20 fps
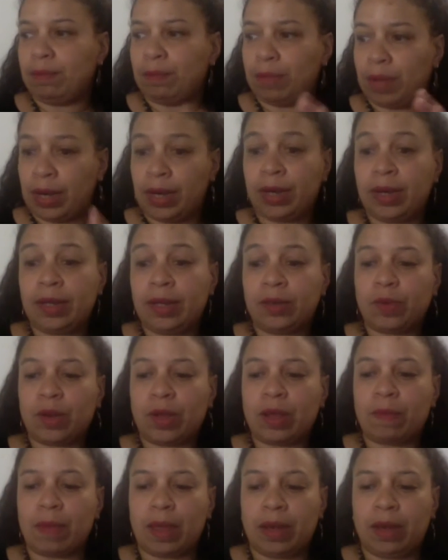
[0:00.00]
but it is
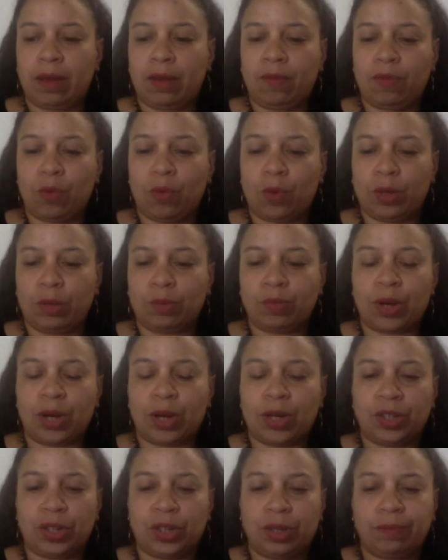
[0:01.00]
recommended for
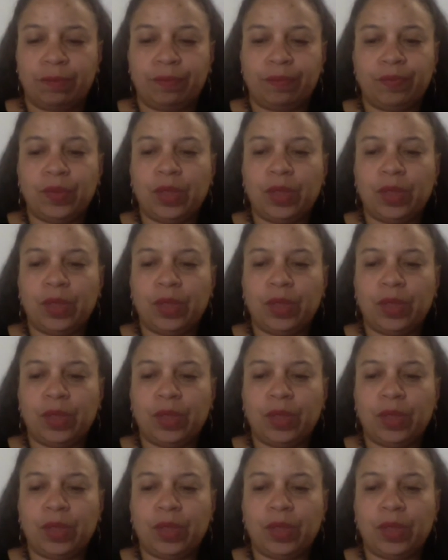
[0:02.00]
depression.